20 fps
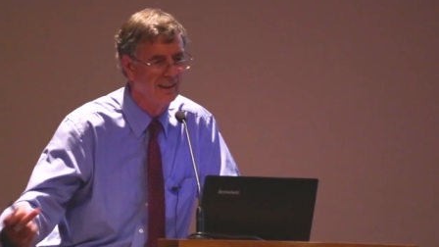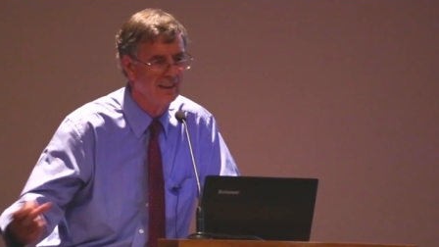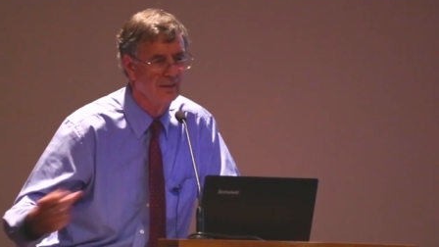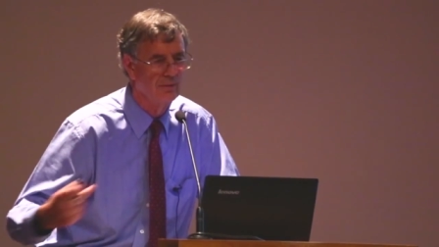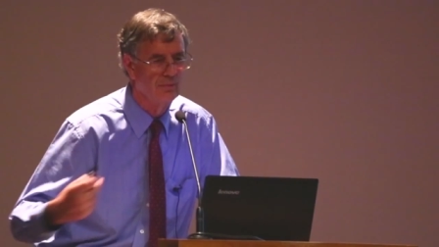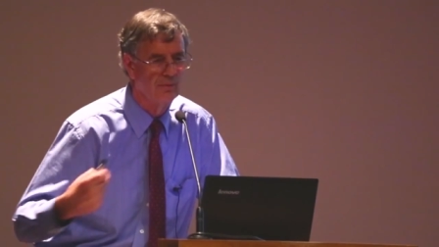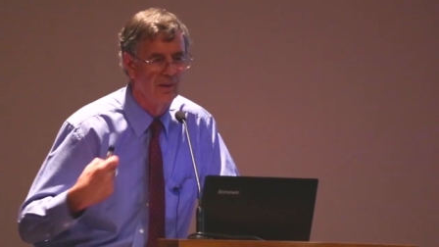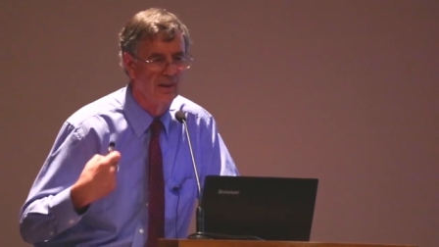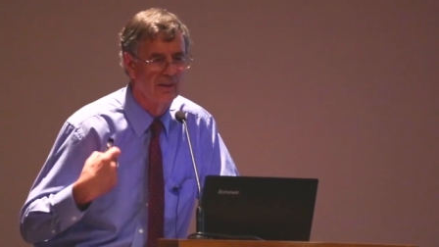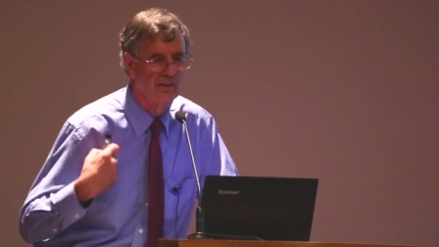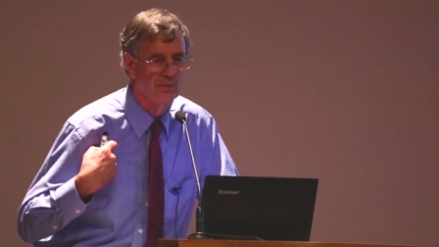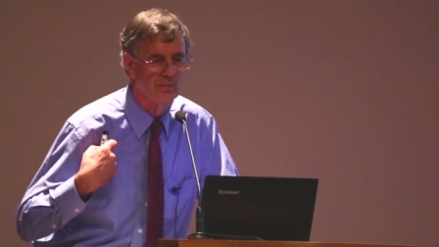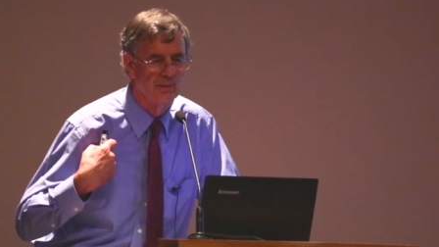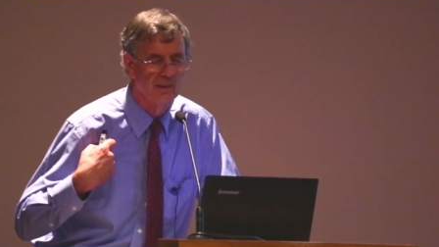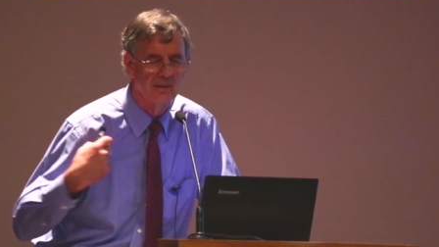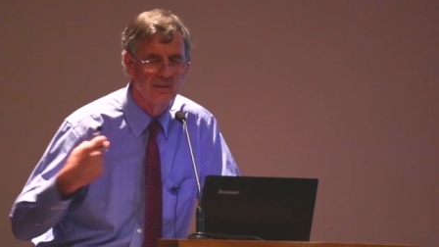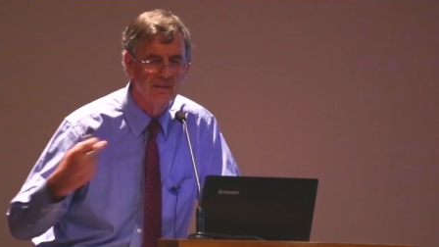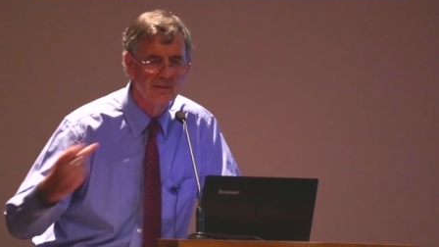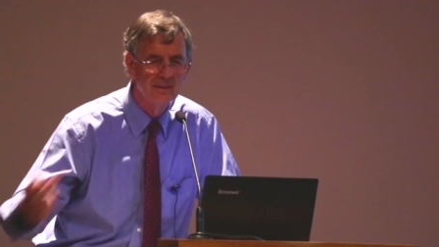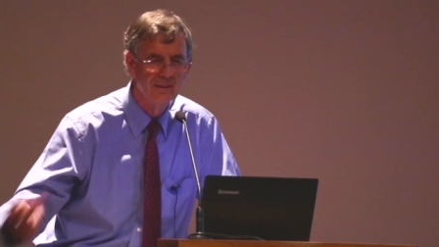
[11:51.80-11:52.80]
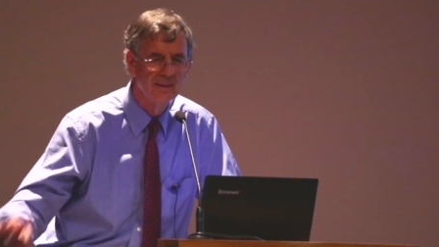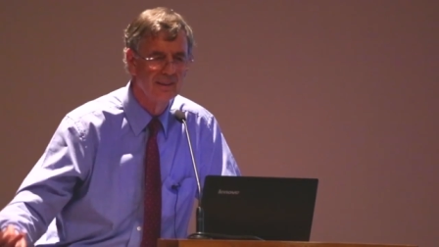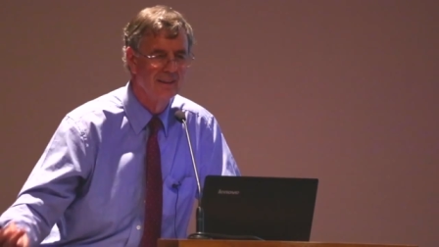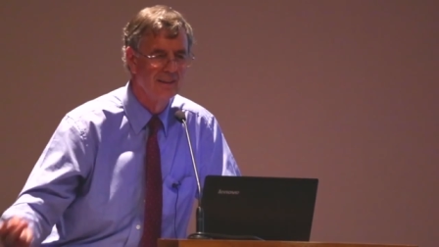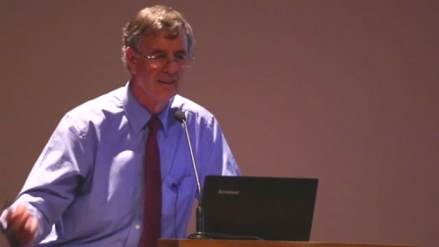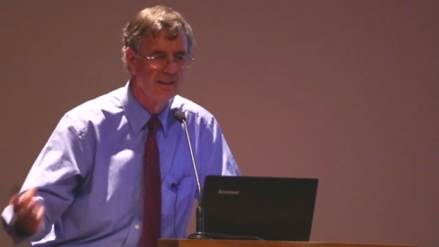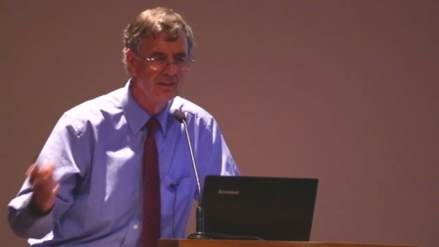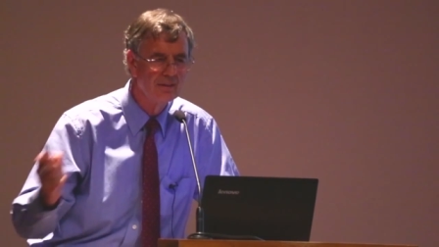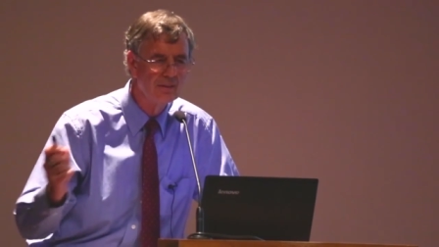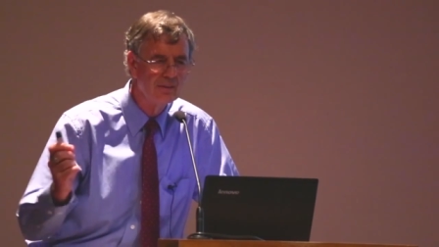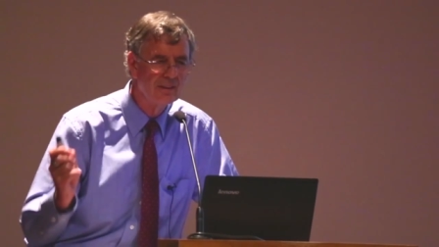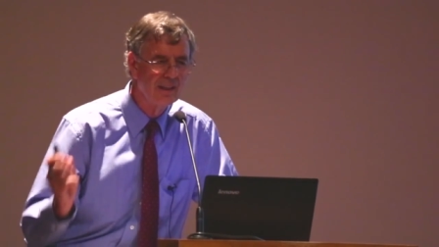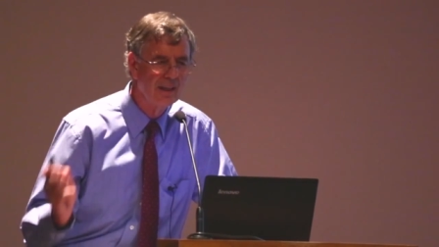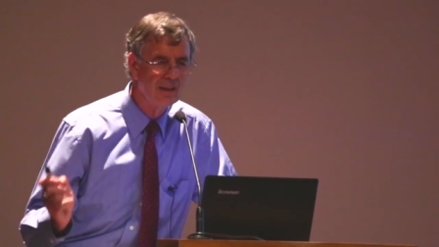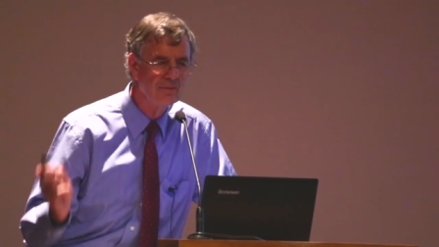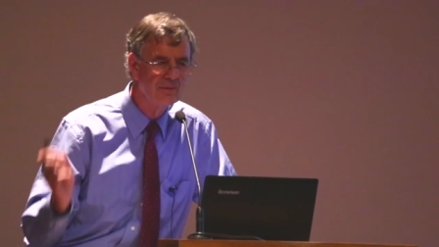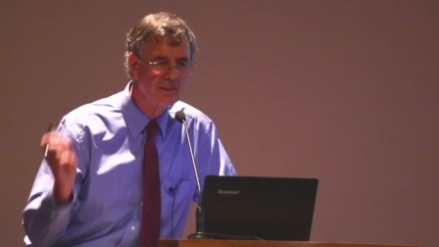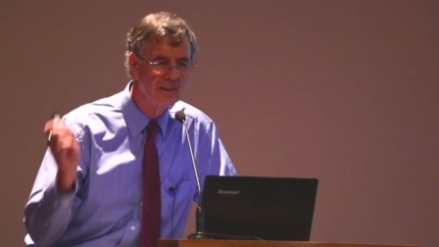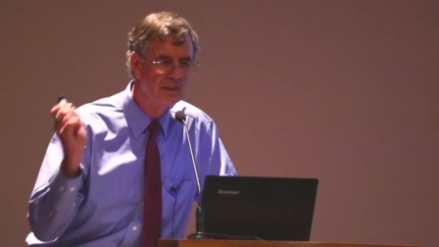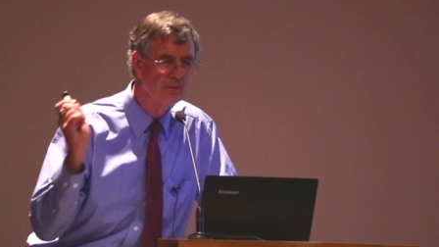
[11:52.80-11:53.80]
the environment. Not
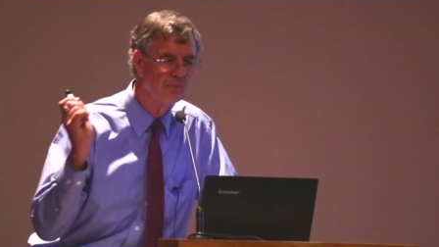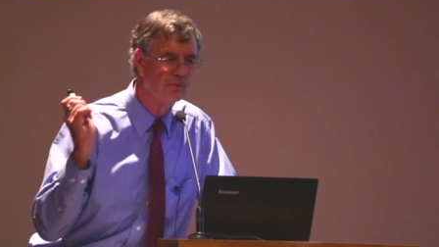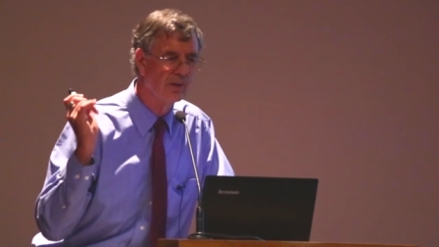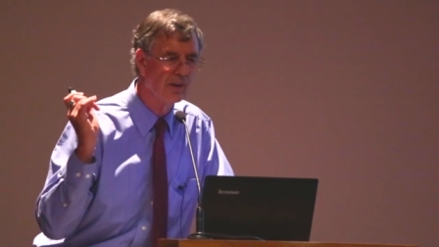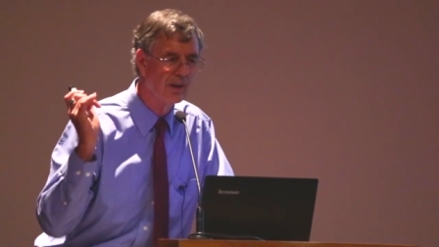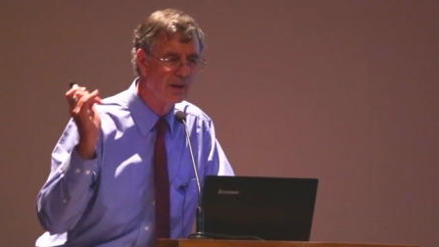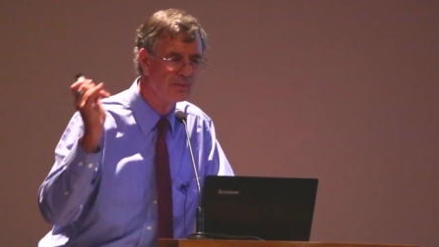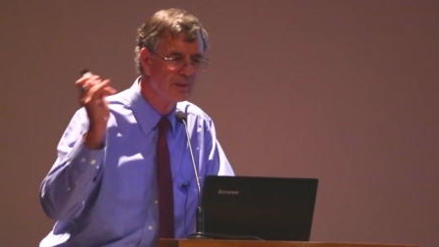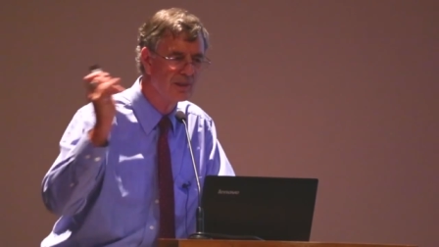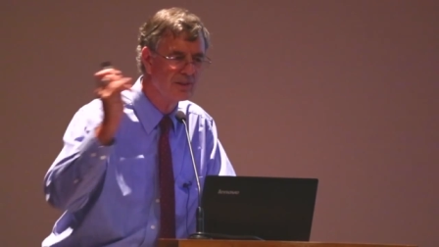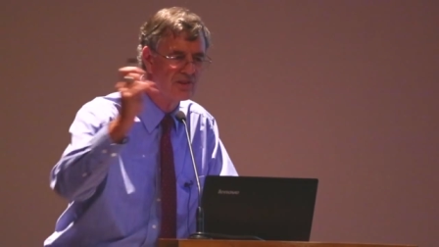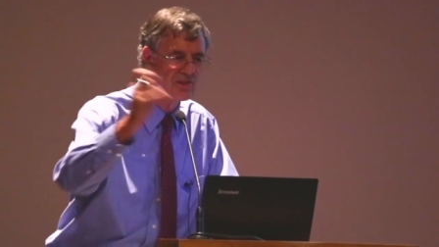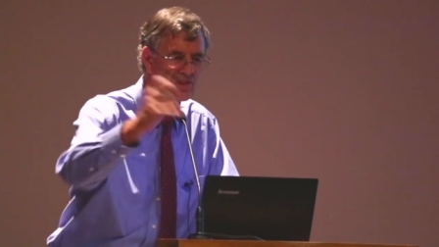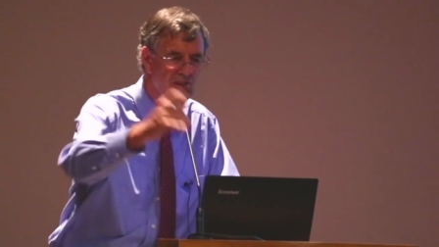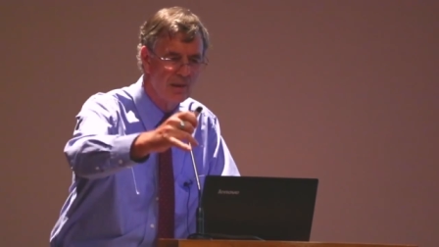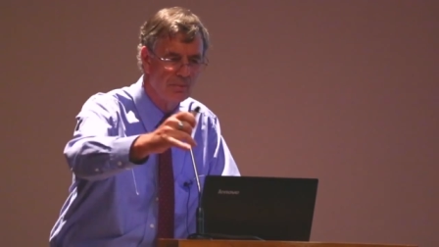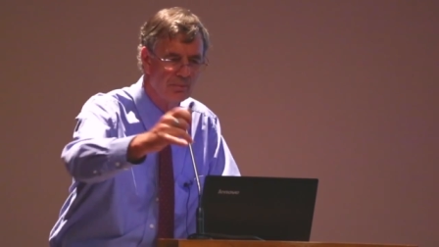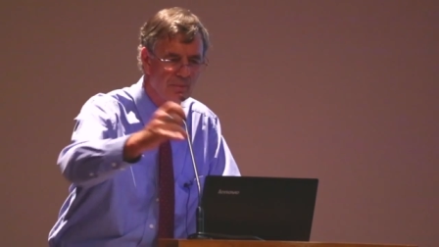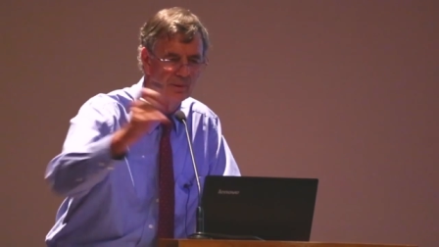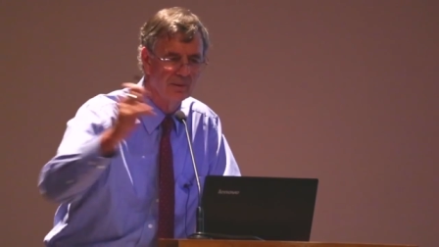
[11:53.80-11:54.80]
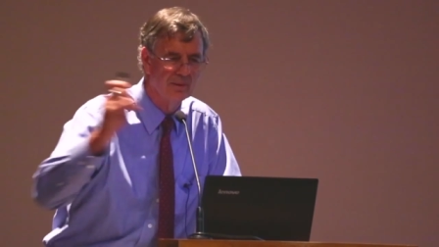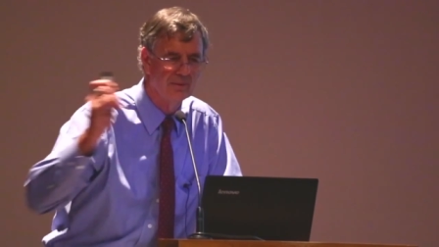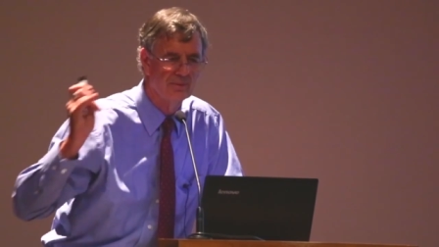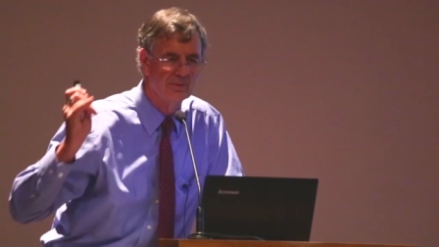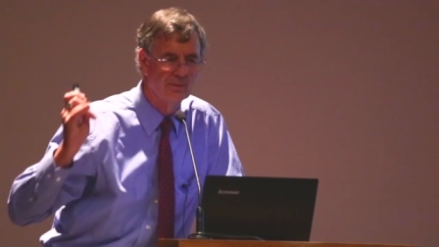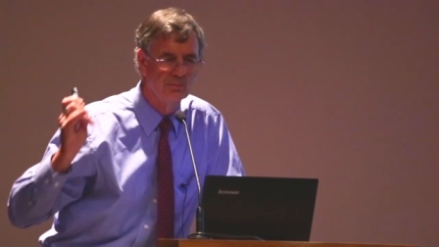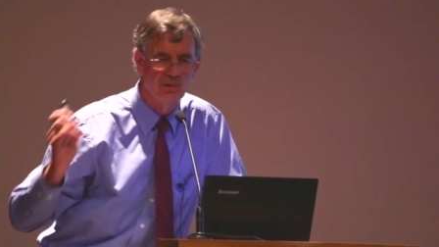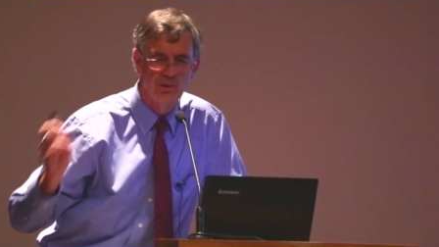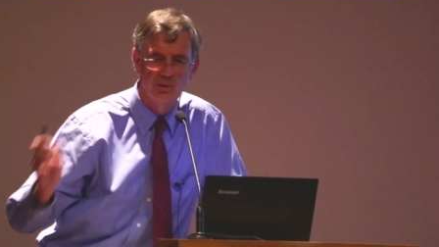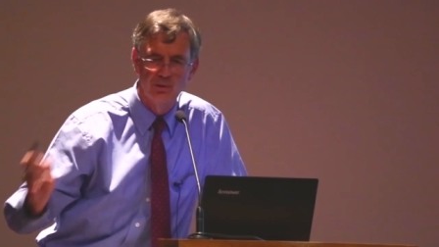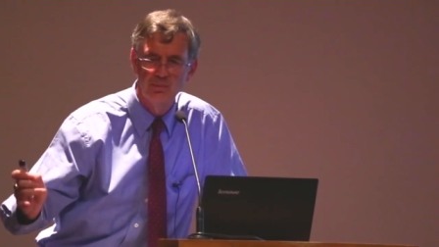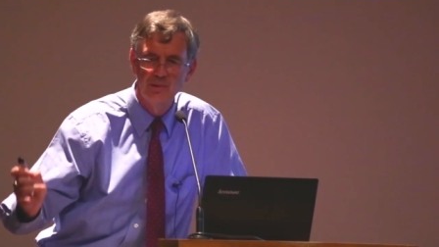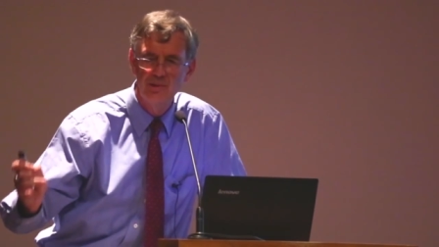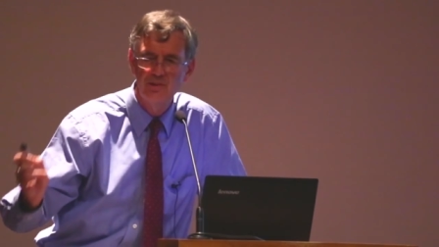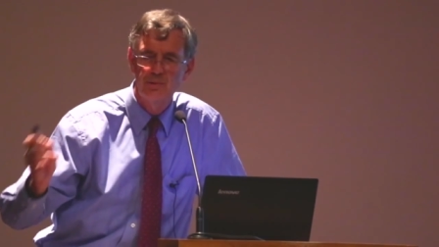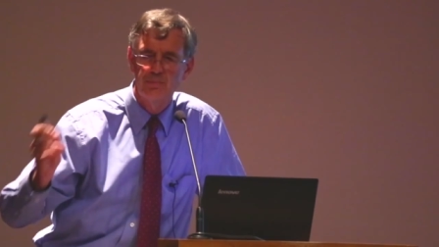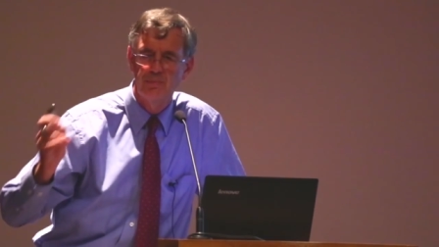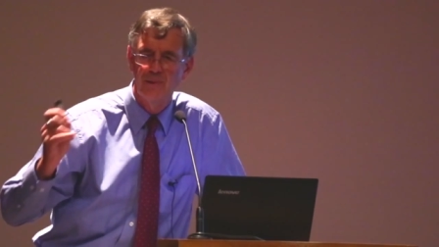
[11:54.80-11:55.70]
have the environment separate from humans,